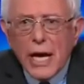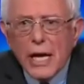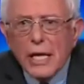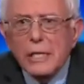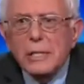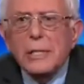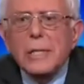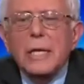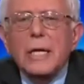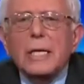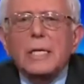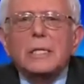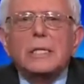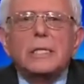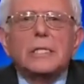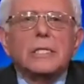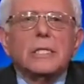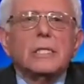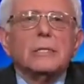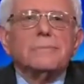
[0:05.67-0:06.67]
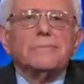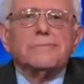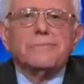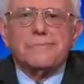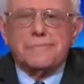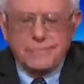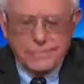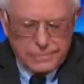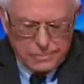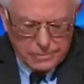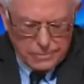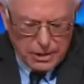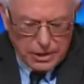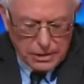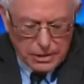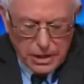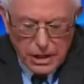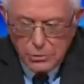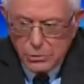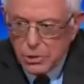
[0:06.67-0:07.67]
glad, Anderson,
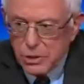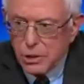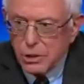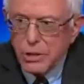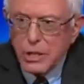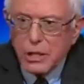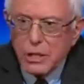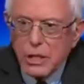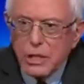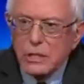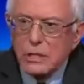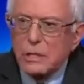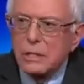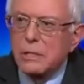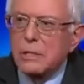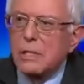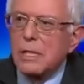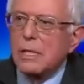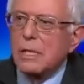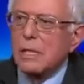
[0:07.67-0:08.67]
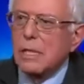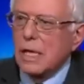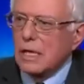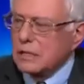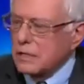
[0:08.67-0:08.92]
that Secretary Clinton